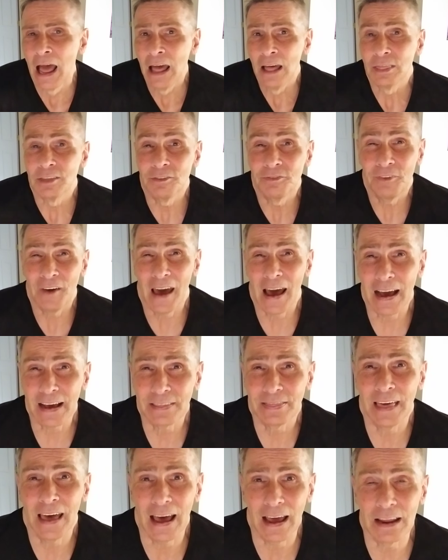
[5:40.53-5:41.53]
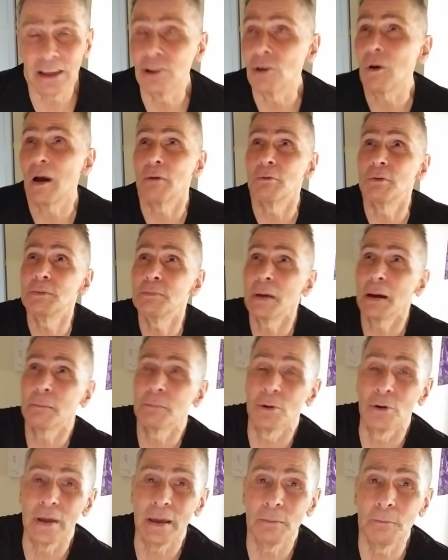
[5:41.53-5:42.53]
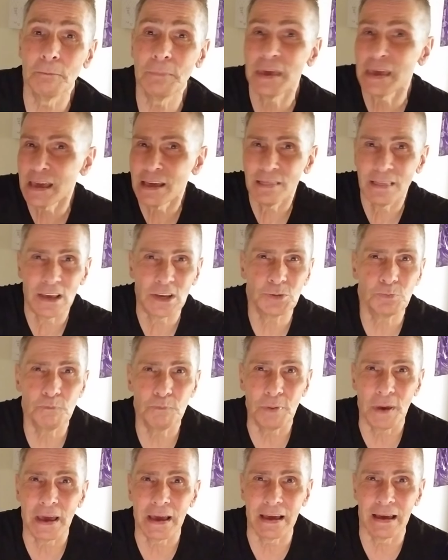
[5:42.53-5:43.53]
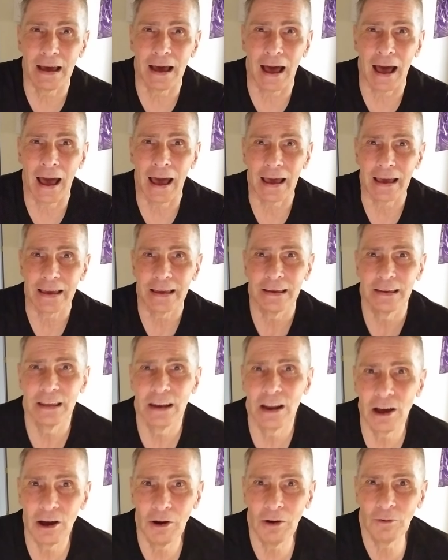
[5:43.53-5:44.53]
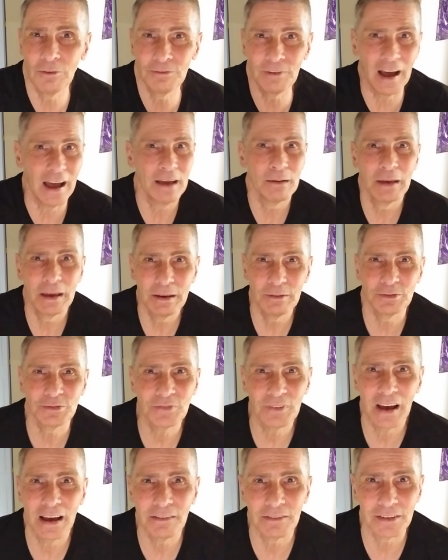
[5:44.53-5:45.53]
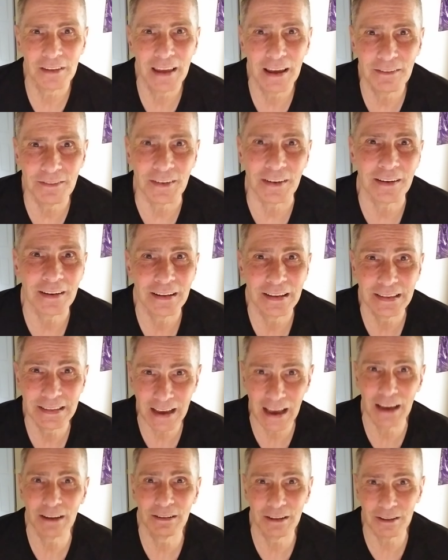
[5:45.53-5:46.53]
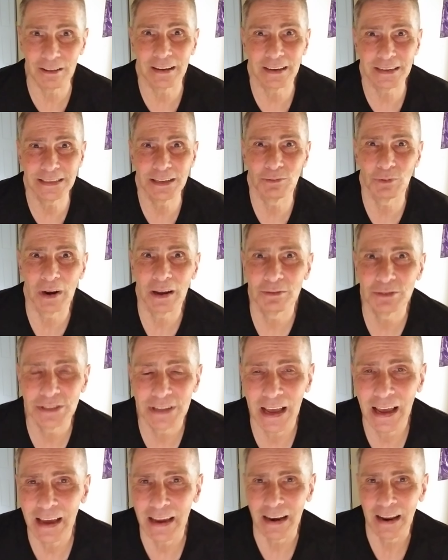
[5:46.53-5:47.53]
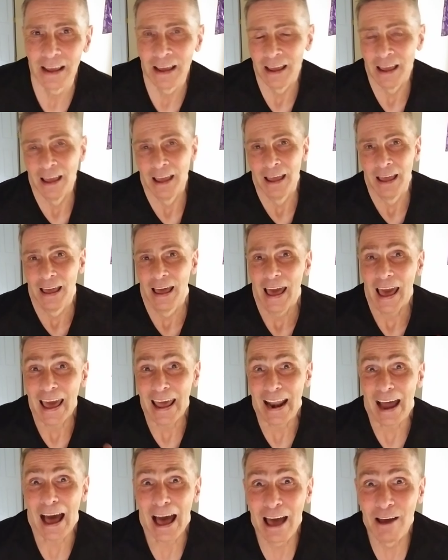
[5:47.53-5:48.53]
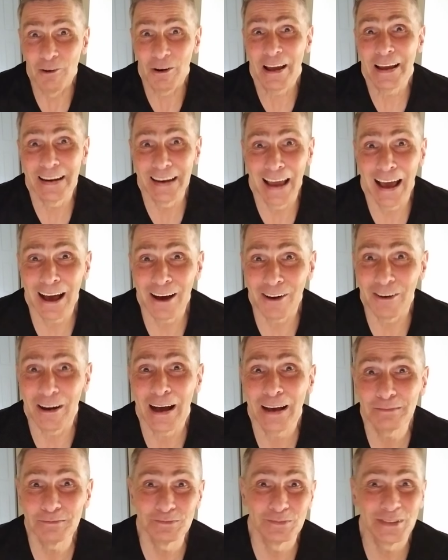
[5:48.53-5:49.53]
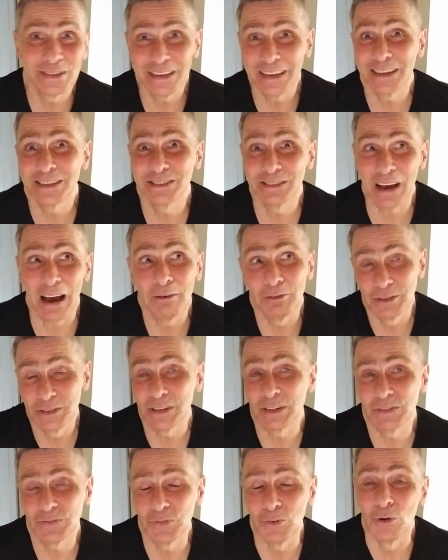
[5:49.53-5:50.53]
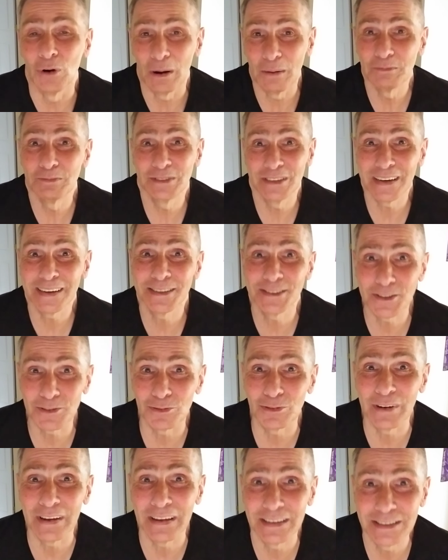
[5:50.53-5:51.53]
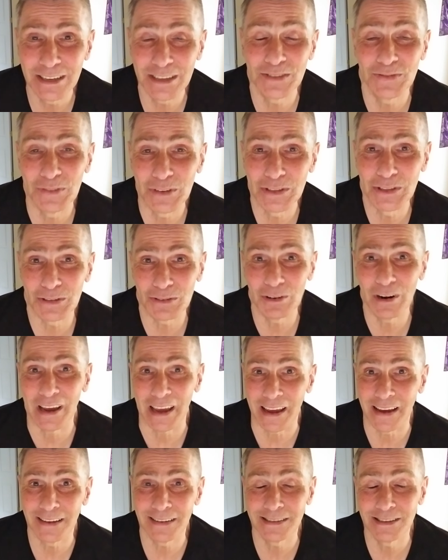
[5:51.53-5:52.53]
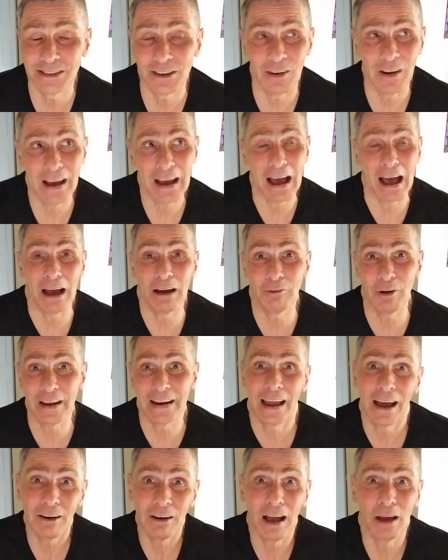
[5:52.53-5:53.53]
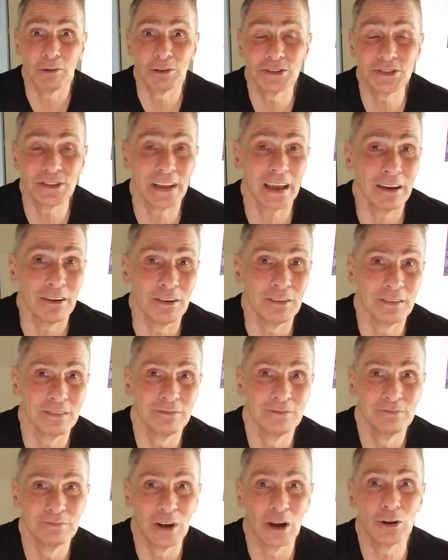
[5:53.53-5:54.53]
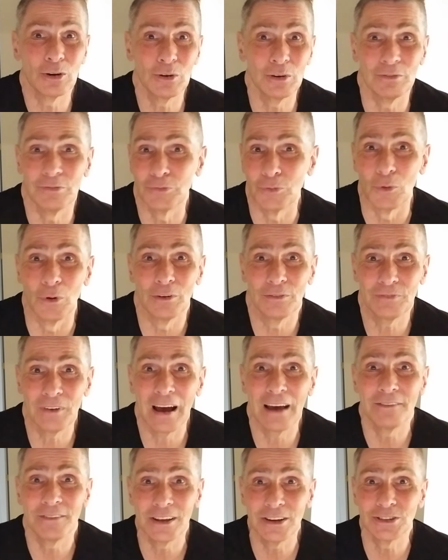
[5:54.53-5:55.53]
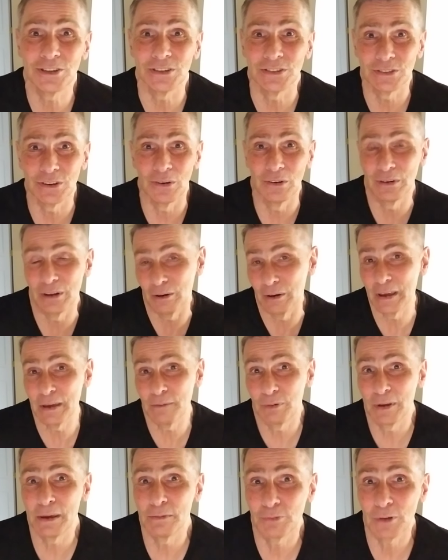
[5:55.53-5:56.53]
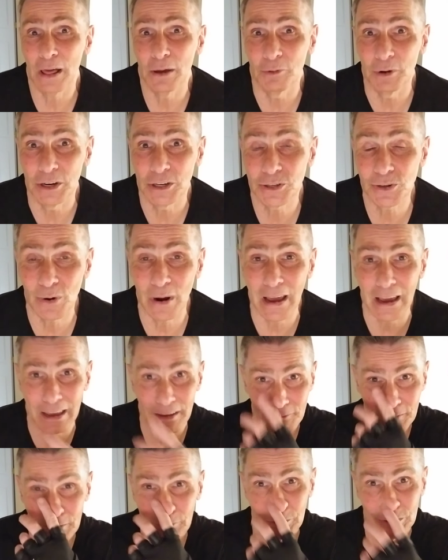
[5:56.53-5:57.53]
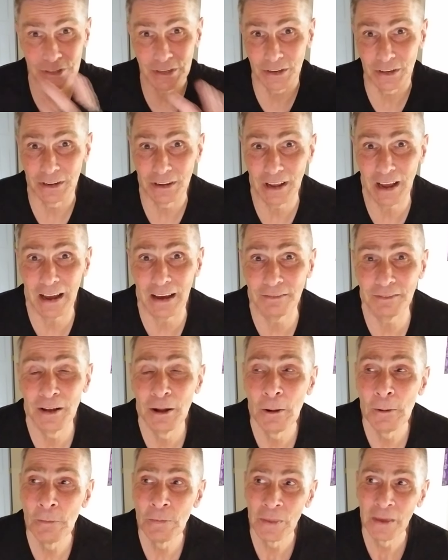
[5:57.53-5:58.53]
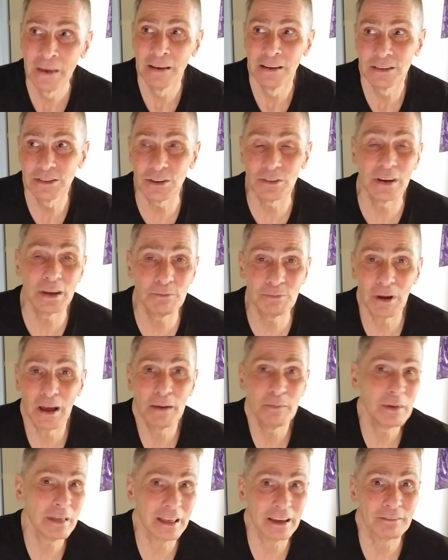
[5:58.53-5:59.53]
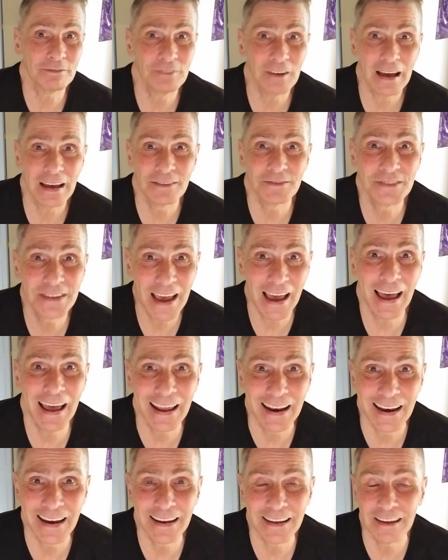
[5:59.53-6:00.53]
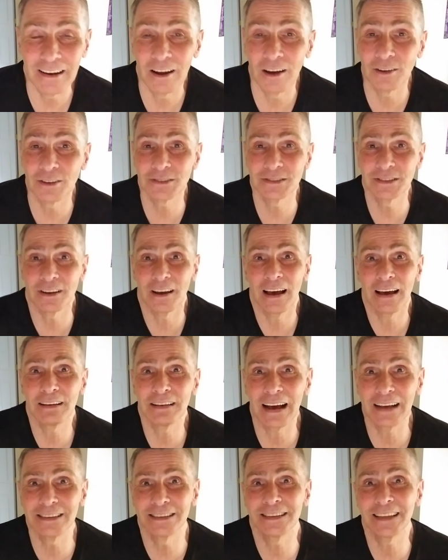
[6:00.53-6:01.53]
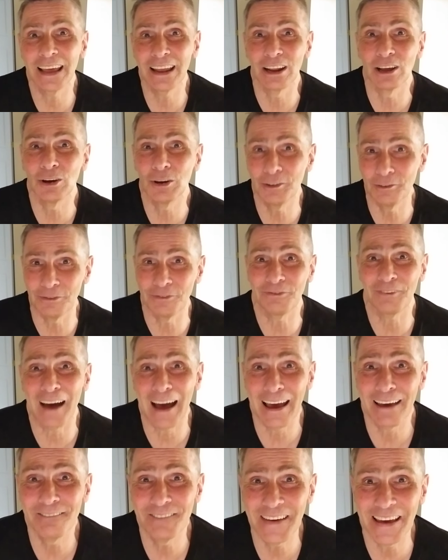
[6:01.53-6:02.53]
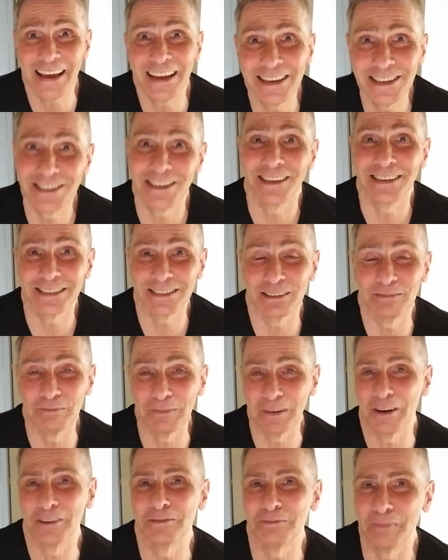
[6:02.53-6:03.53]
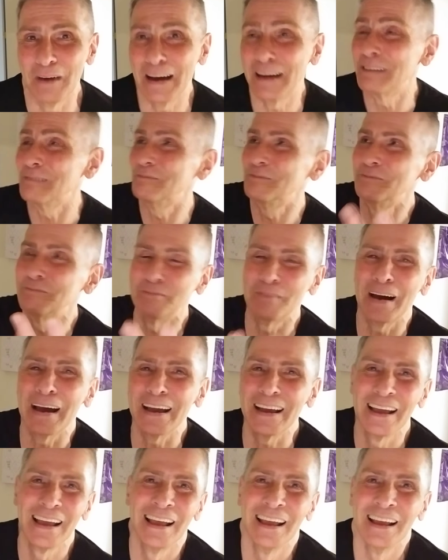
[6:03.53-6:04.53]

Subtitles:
The fact that, you know, I remember him being this big guy, you know, he was 5'11". He died, you know, like I said, when I was nine. And I was 6'4". I'm 6'3", 6'3". So I right now I would stand a good 4 or 5 inches. Or, you know, he probably would have shrank if he was still alive. So he'd probably be like 5'10", you know. So I'd stand a good 5 inches above my